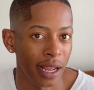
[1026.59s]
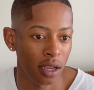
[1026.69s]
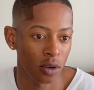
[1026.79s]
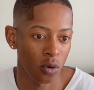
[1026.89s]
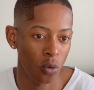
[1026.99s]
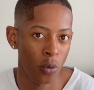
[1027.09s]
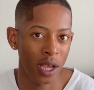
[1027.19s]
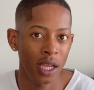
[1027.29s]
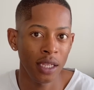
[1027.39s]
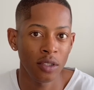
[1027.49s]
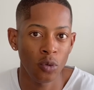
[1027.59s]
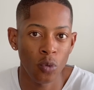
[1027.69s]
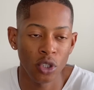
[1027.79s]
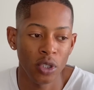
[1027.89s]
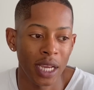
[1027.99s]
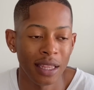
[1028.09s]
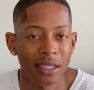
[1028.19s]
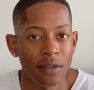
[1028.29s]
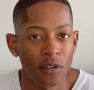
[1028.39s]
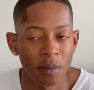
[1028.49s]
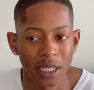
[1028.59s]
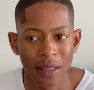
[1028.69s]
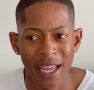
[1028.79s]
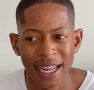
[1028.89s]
like, you know, where would you get this information?